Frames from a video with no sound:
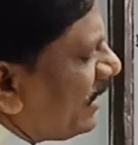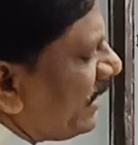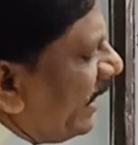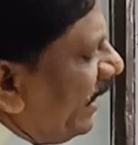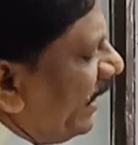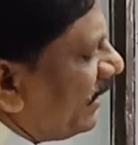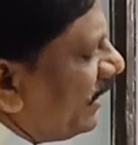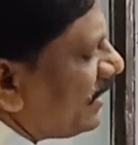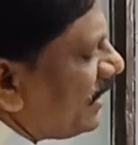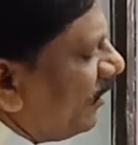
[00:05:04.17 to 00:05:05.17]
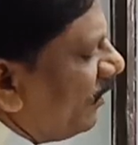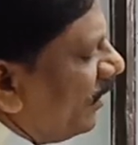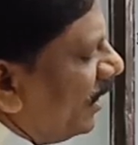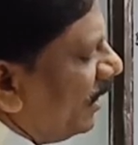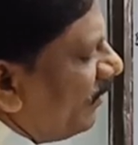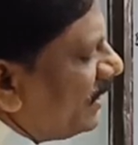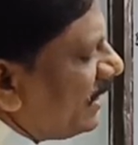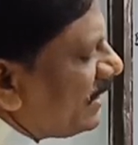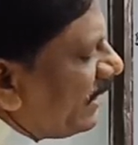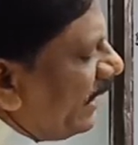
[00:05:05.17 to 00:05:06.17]
scale like this. which
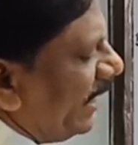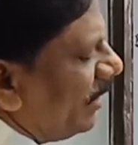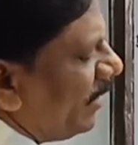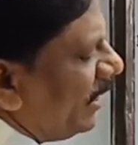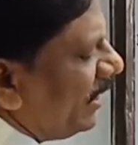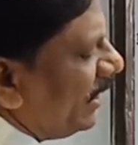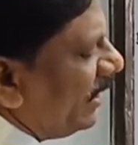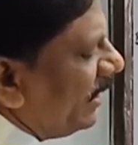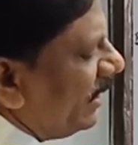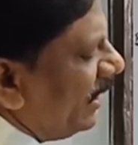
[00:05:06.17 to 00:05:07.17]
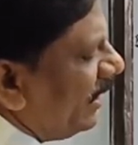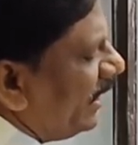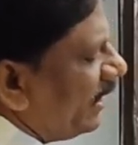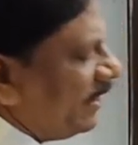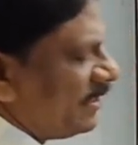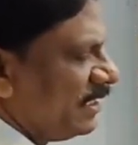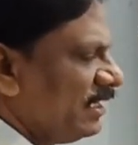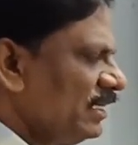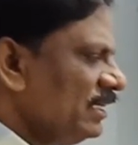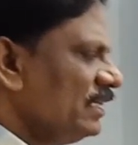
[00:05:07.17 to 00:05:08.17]
is calibrated in degrees.
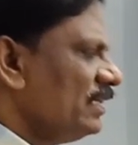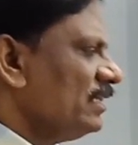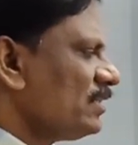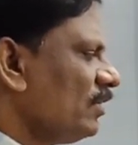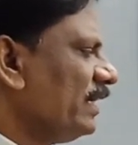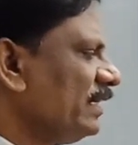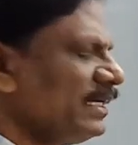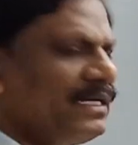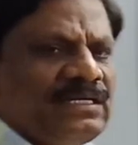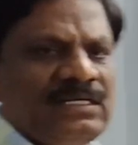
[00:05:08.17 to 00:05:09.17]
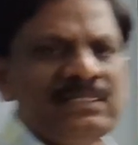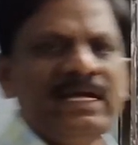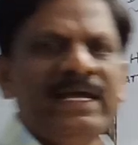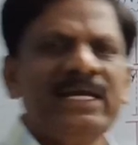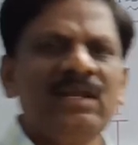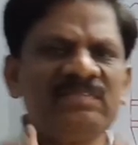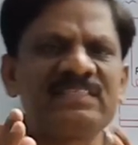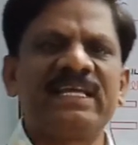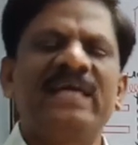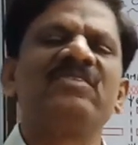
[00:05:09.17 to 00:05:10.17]
So that the angle of
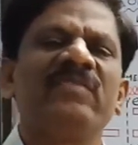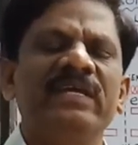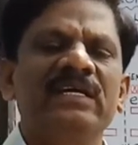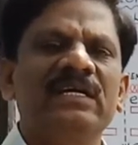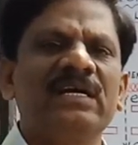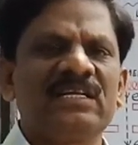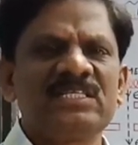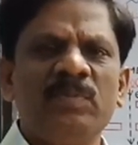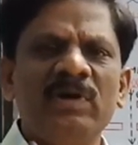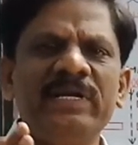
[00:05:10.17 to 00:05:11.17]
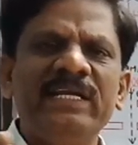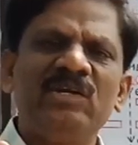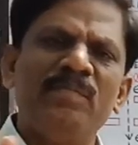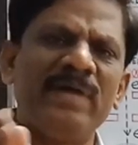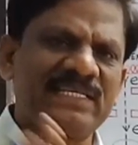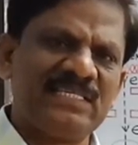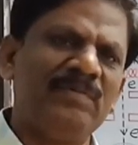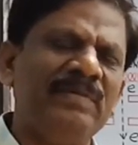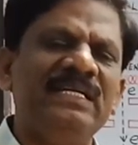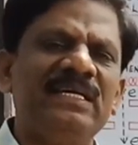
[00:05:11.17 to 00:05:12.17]
scattering corresponding to
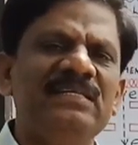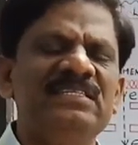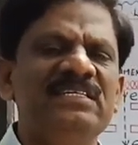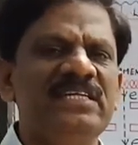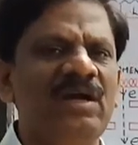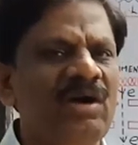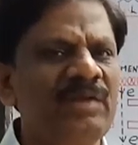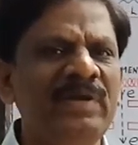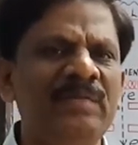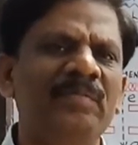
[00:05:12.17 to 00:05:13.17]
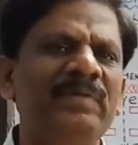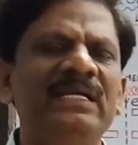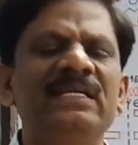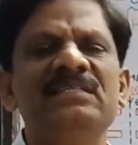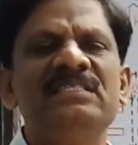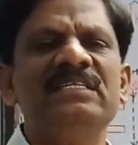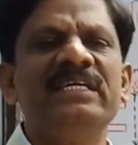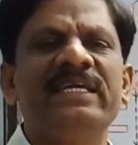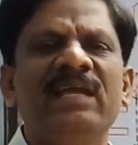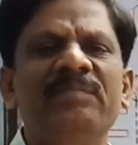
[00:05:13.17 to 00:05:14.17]
maximum intensity or minimum intensity
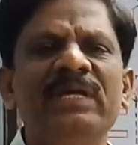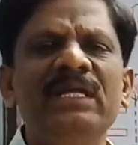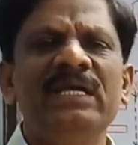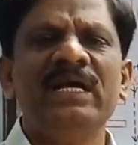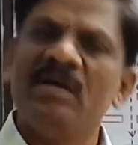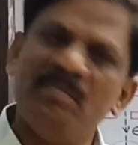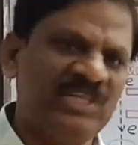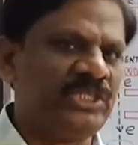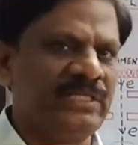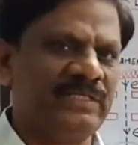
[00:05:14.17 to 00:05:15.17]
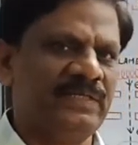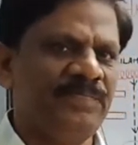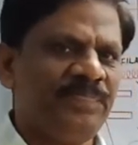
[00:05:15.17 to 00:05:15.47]
can be measured.